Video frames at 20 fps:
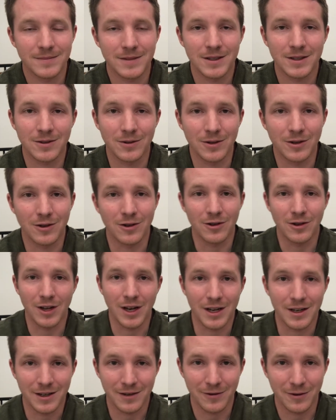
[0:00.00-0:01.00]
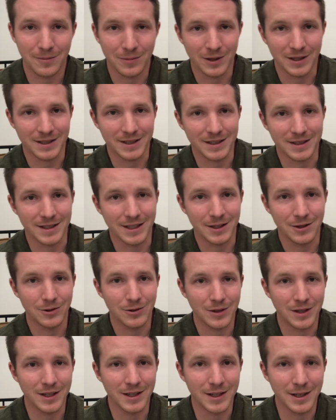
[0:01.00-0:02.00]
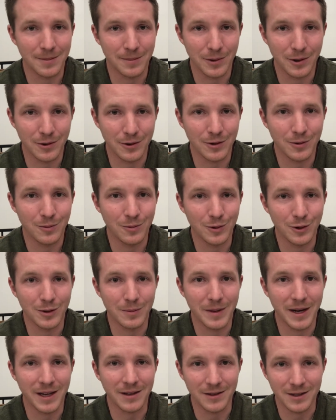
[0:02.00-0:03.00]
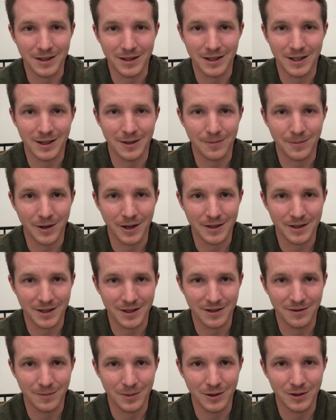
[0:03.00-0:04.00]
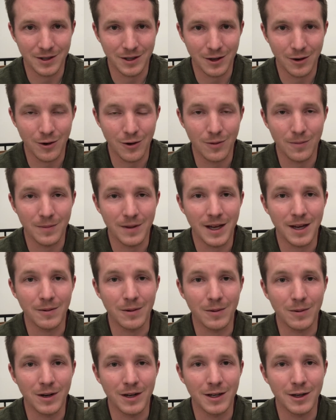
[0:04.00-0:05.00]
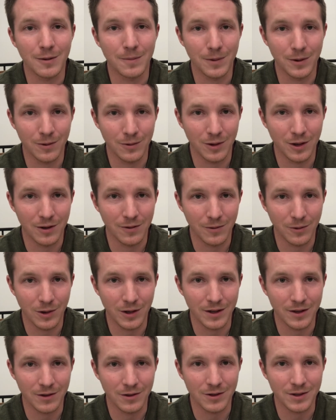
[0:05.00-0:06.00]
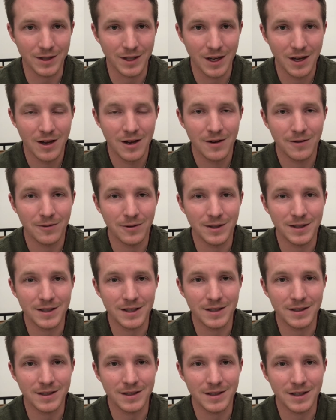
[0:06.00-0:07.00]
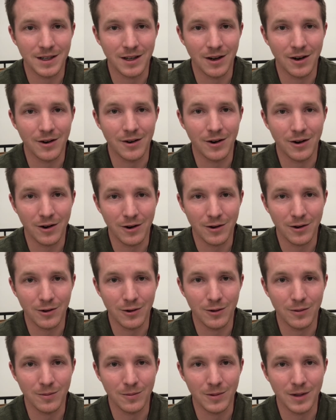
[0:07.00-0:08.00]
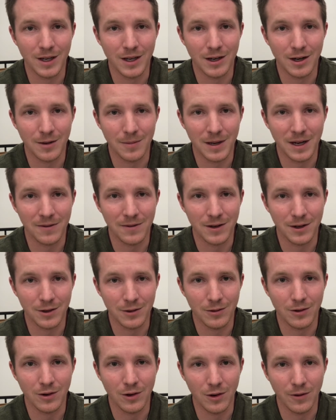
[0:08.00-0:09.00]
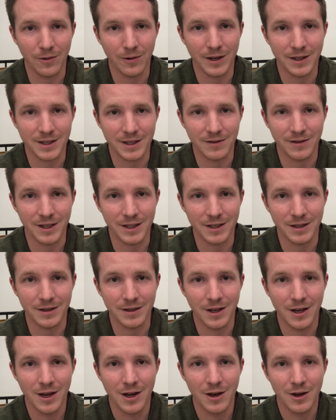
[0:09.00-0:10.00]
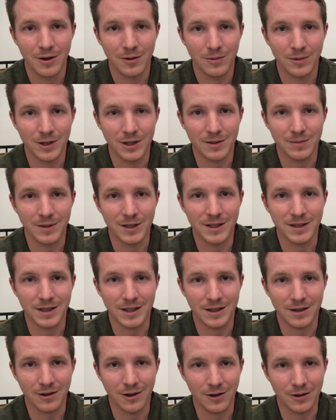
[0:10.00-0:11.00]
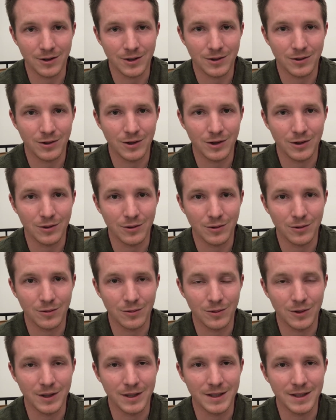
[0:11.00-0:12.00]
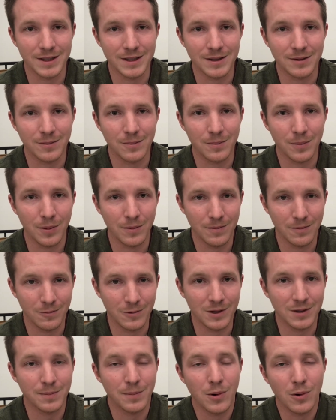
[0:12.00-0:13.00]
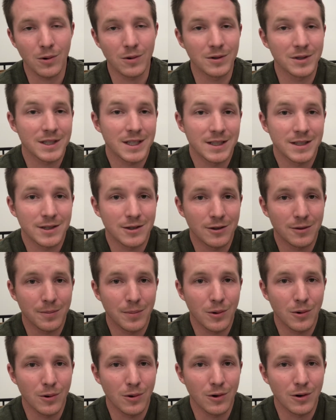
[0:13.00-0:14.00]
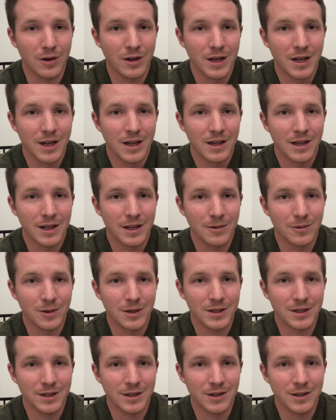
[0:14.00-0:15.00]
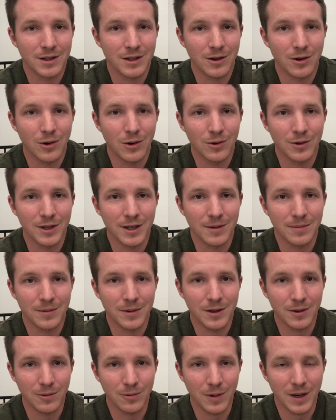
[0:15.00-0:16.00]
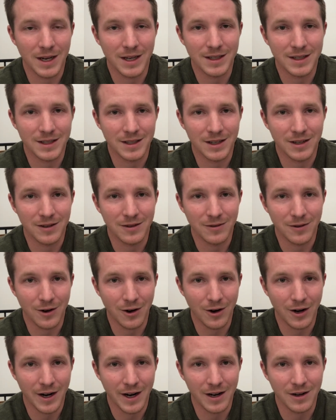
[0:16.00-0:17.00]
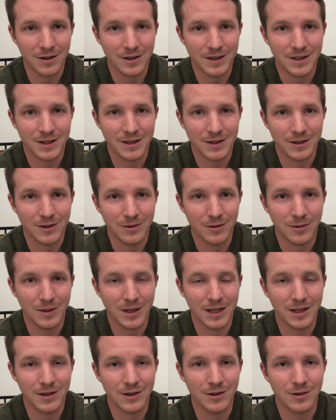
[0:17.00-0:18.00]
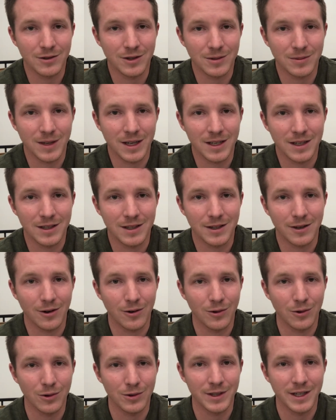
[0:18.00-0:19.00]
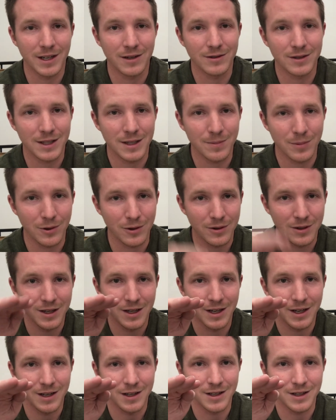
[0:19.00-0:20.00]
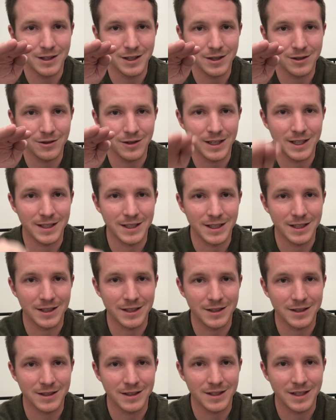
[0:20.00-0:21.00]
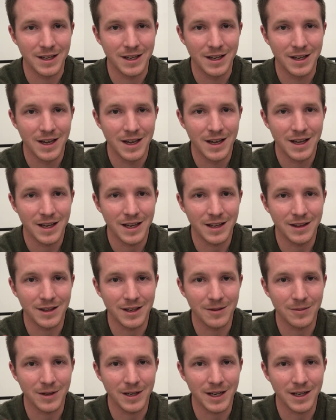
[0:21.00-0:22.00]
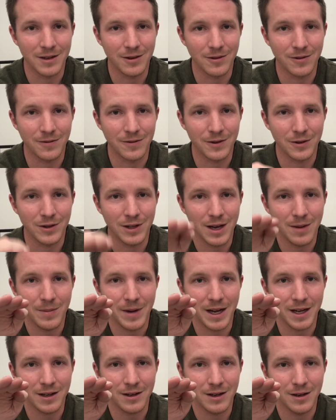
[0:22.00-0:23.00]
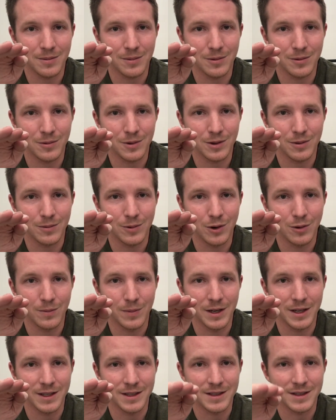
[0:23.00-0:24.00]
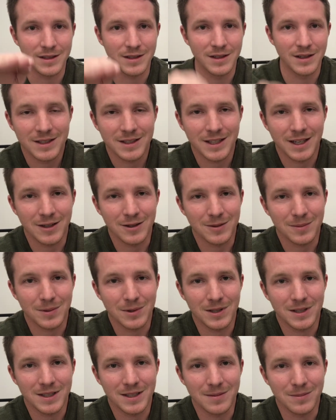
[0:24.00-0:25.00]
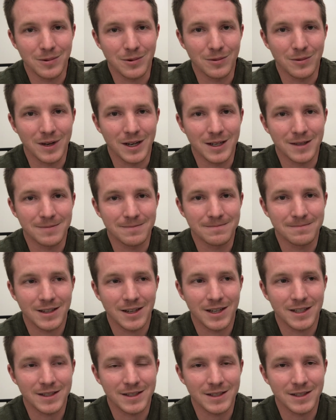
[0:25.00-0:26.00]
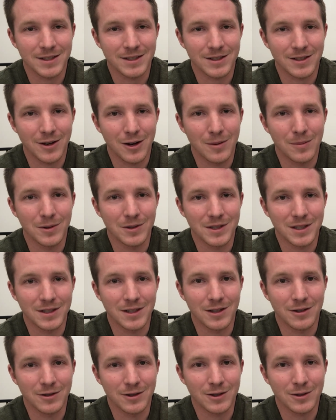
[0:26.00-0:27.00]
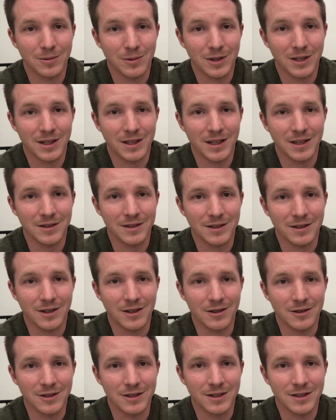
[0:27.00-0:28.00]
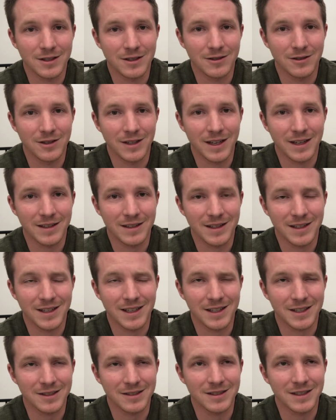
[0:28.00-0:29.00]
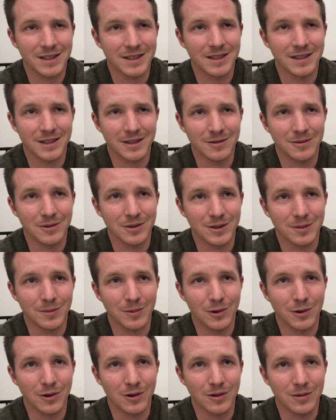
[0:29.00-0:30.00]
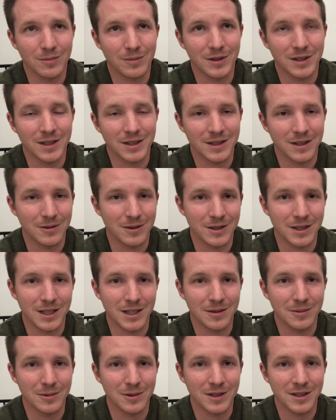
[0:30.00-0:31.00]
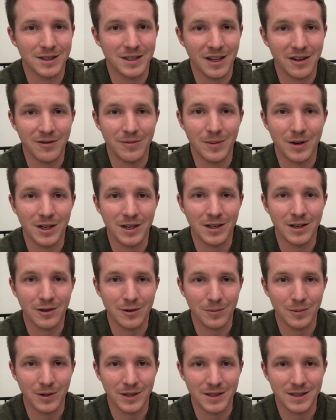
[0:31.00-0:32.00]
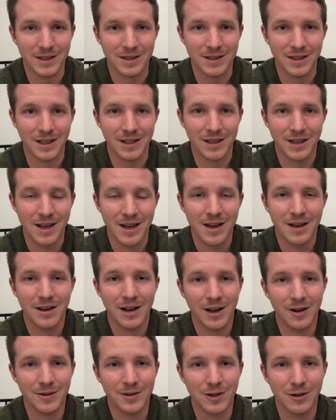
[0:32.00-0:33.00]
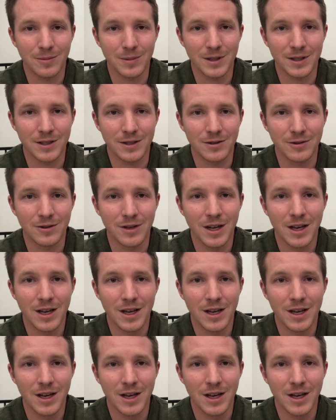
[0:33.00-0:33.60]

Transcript: So there are a lot of different places that you can get burned really badly in the process of building a home, and we want to help you avoid those. For instance, on our home, we ended up having to do an over excavation, which means that our soil was considered poor. It wasn't going to hold up the weight of our house. So what we had to do is we had to dig our hole down deeper, an additional 18 inches, and then we had to fill that back up with road base. Sounds pretty simple, right? Cost us almost another $20,000 to do that. And actually, I think it was more because I wasn't able to save money in other places that I was hoping to.